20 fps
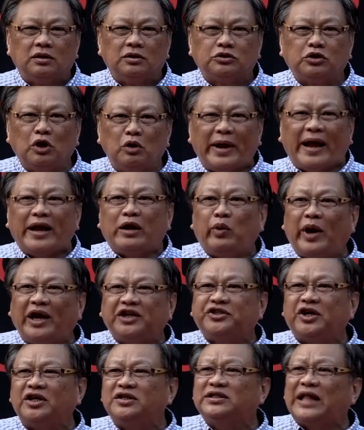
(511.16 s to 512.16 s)
So when
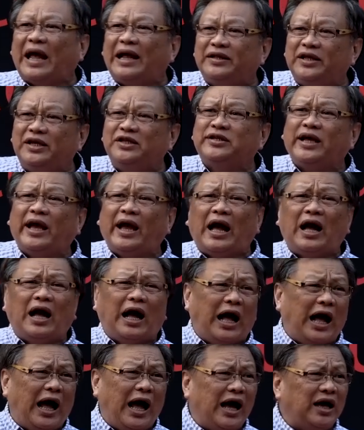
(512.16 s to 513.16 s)
questions like this are
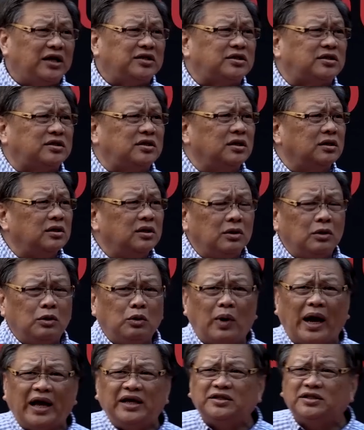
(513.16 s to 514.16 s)
asked,
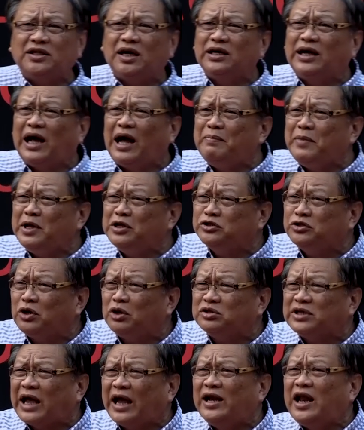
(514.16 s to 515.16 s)
why is the government so
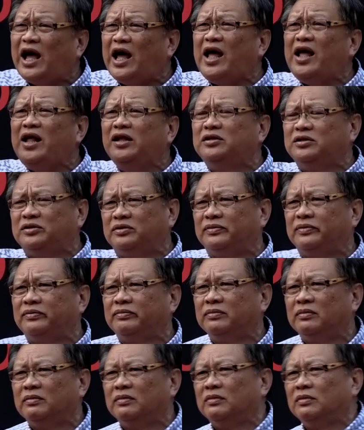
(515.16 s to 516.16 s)
silent?
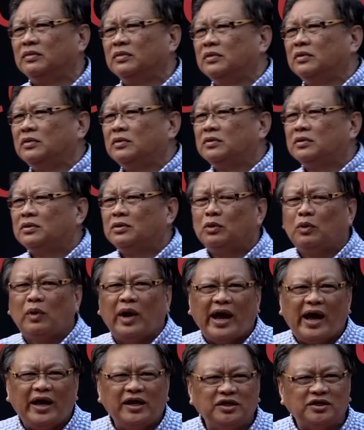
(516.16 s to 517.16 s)

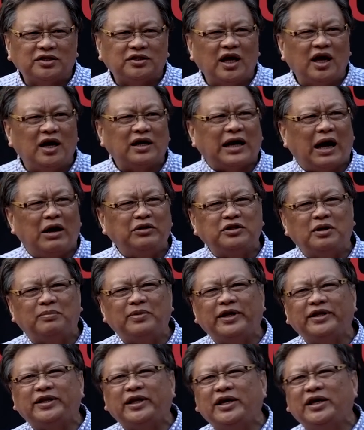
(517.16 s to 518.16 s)
Where is the
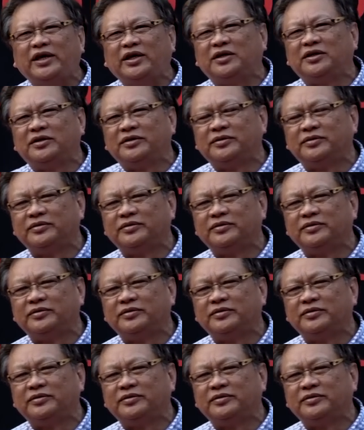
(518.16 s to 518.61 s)
accountability?